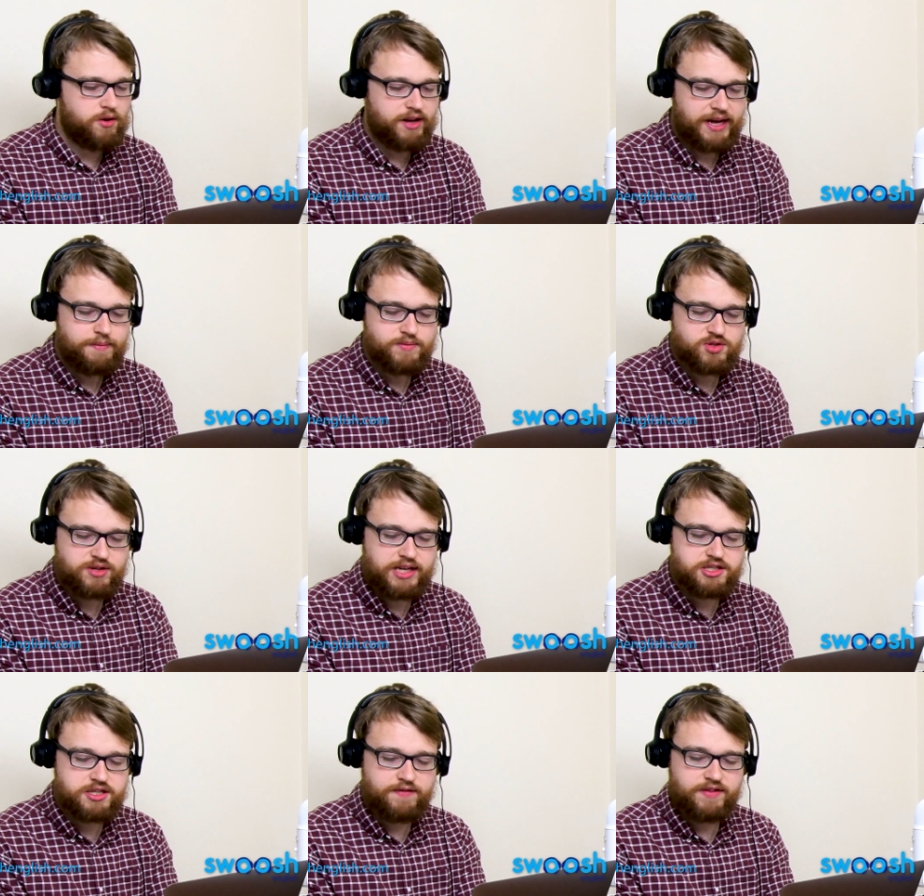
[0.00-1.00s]
Okay, so
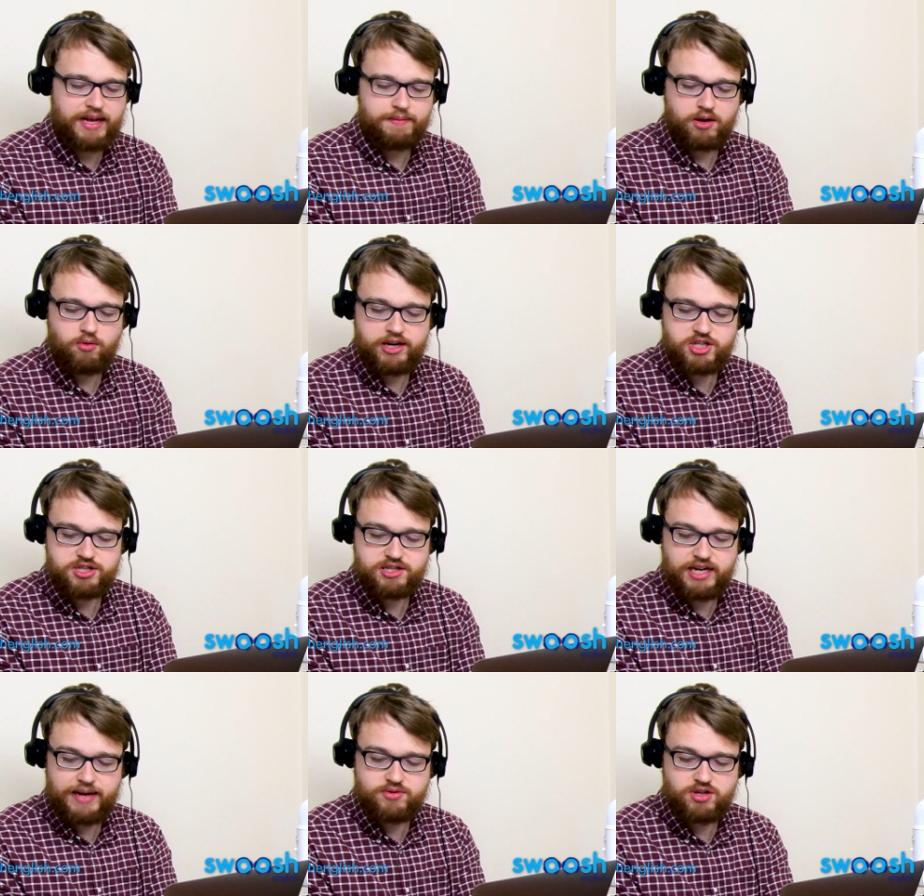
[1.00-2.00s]
that's a different type of question types.